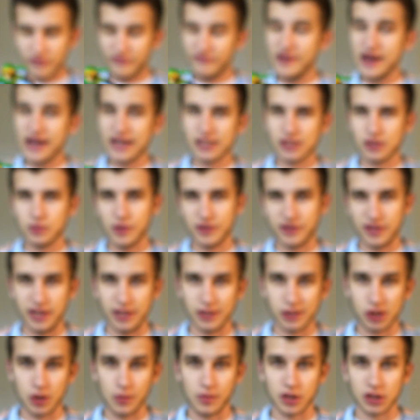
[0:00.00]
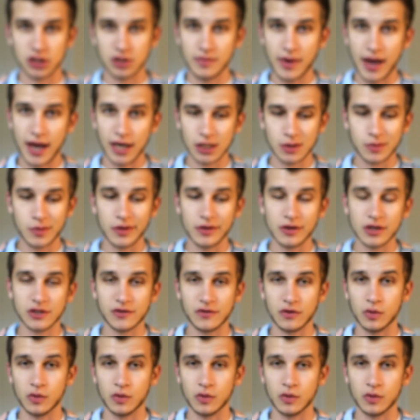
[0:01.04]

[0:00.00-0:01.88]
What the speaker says: effects within Super Smash Bros.